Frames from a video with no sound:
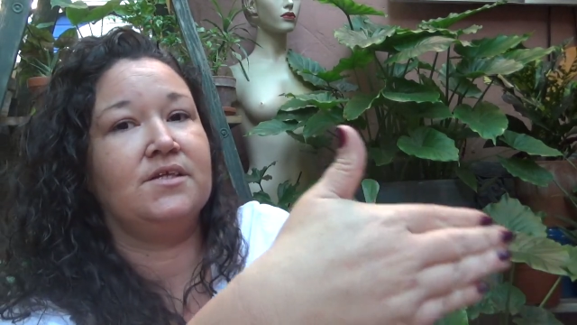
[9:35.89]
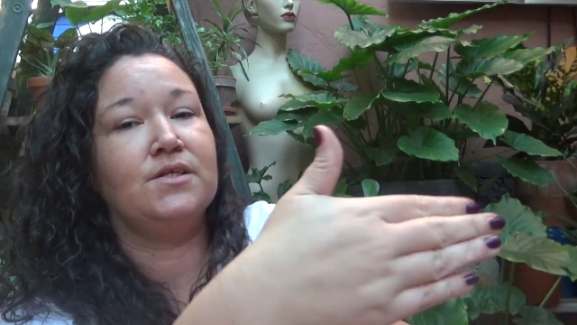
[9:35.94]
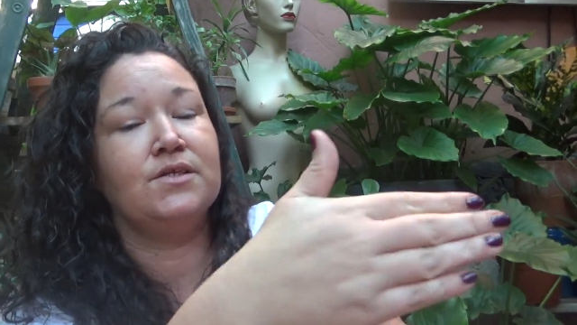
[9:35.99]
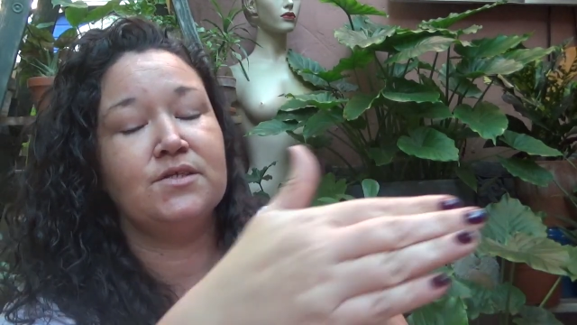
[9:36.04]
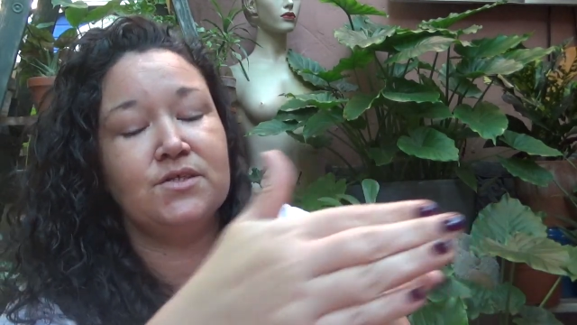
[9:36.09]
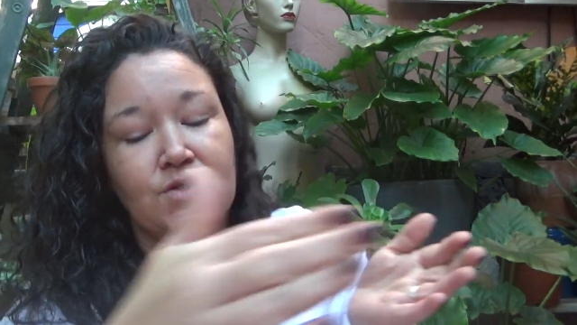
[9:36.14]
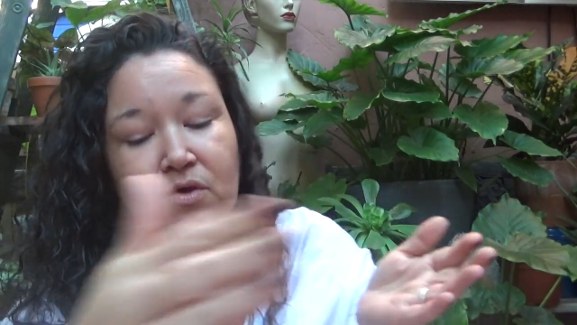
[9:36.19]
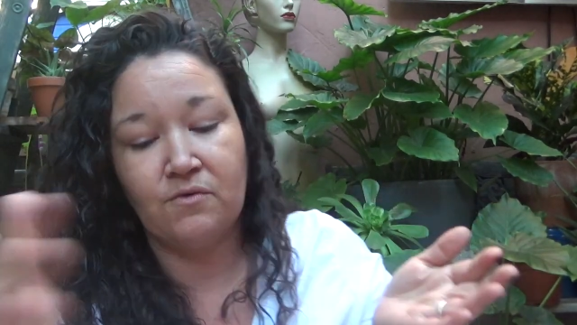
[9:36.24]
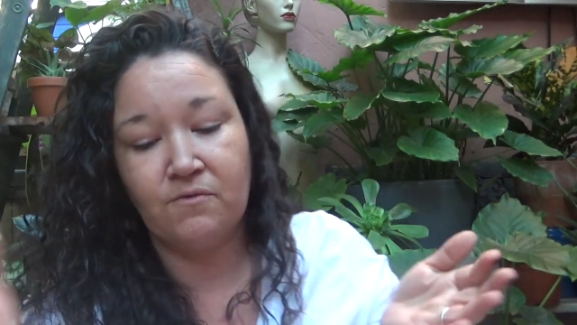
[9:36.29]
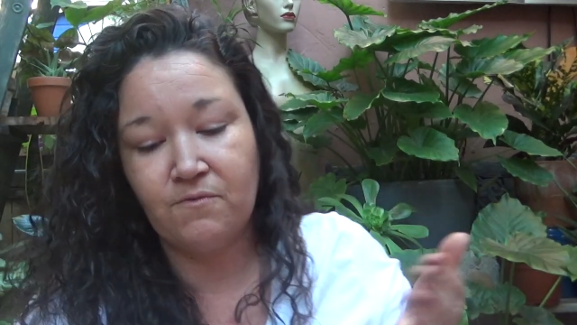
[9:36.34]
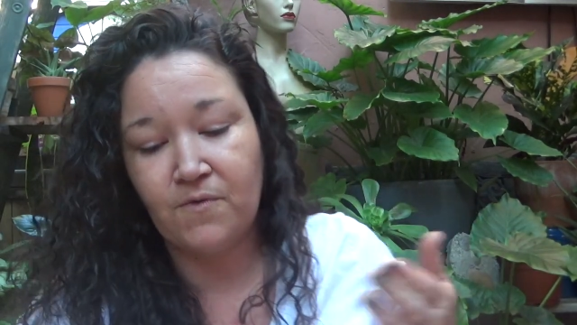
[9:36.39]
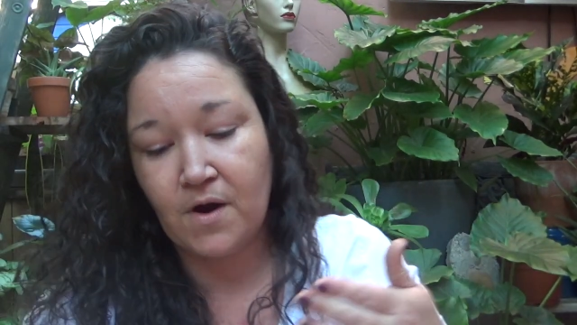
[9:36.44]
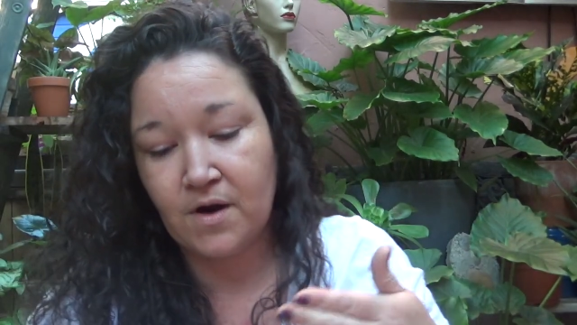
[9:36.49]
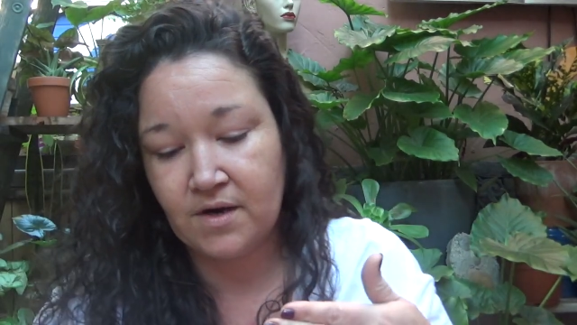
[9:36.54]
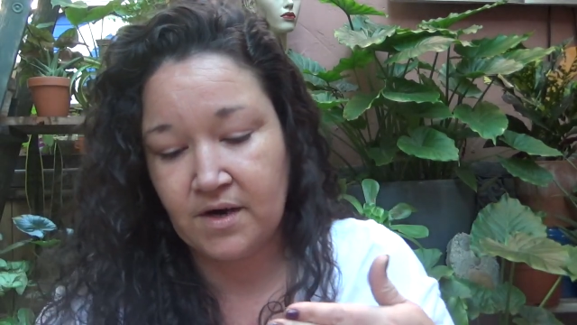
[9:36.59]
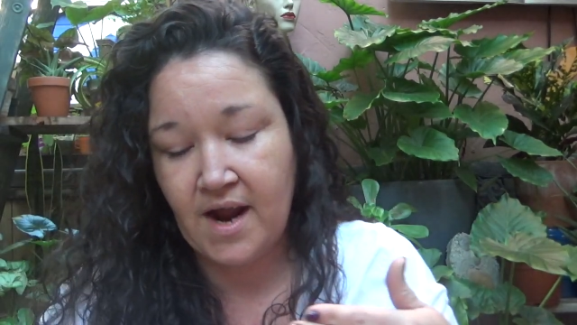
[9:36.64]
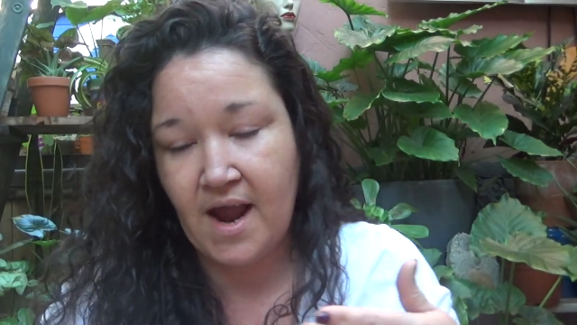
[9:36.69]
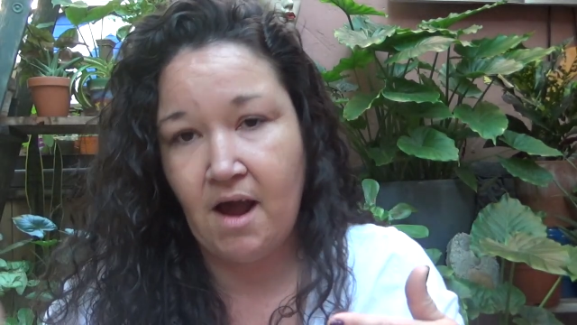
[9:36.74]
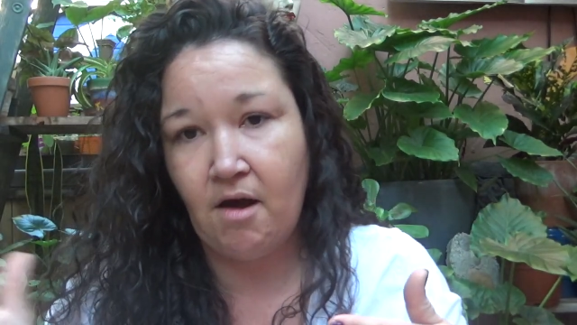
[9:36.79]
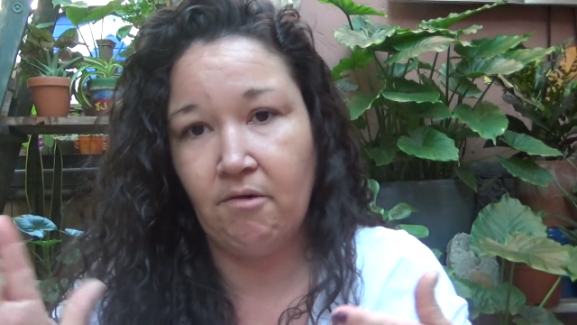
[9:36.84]
so
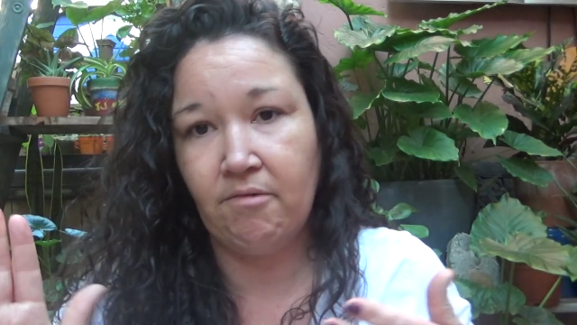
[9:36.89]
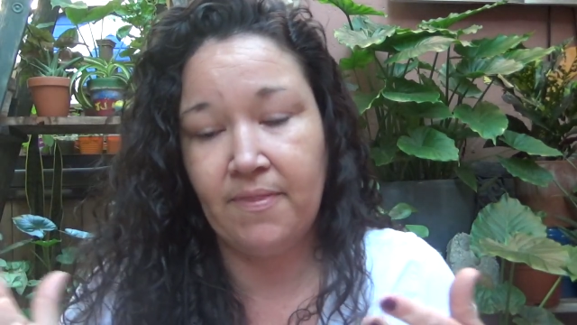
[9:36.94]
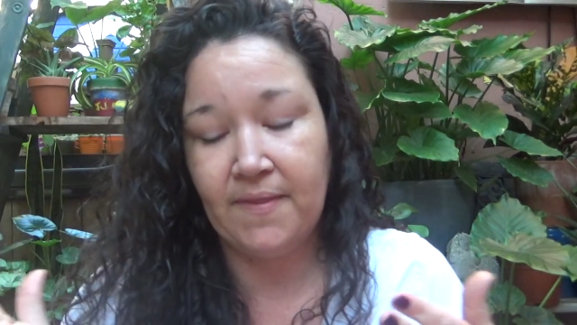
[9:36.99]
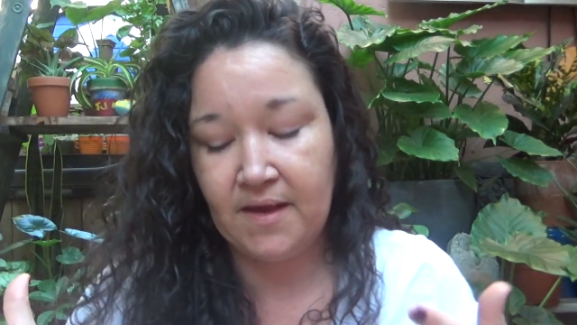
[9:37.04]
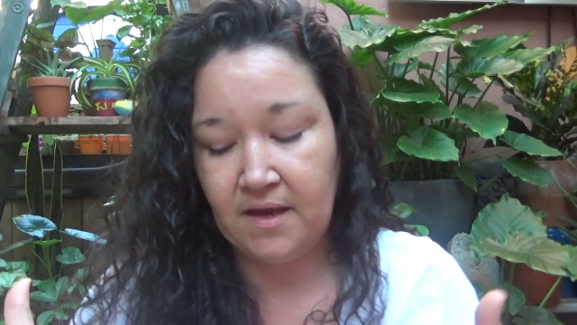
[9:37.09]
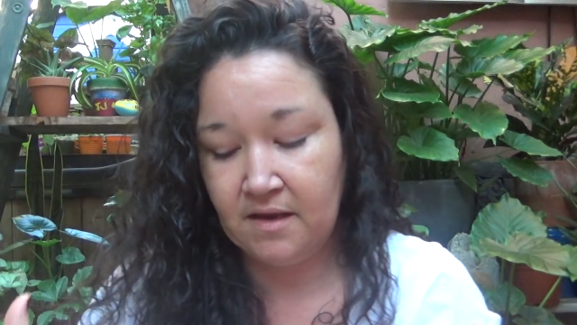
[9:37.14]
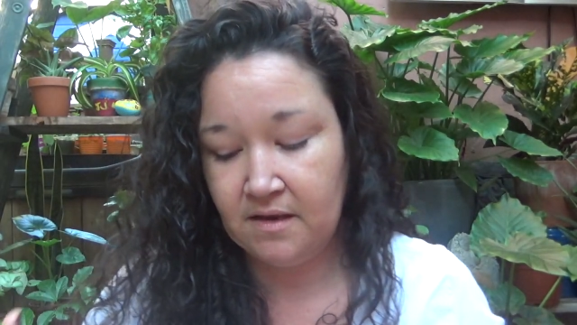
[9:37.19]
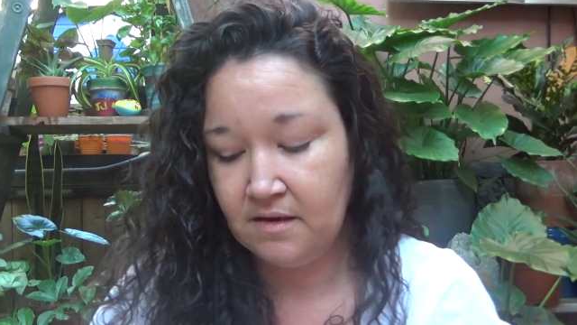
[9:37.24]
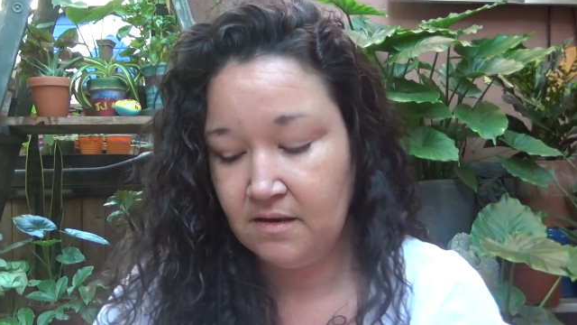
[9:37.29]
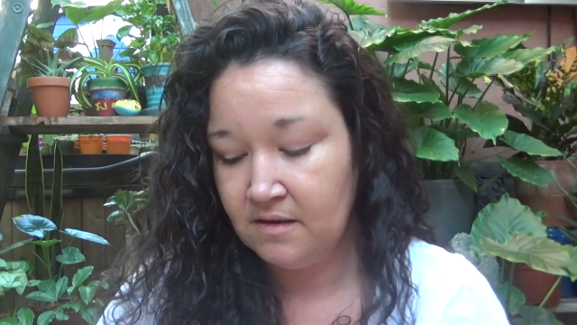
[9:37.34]
far out that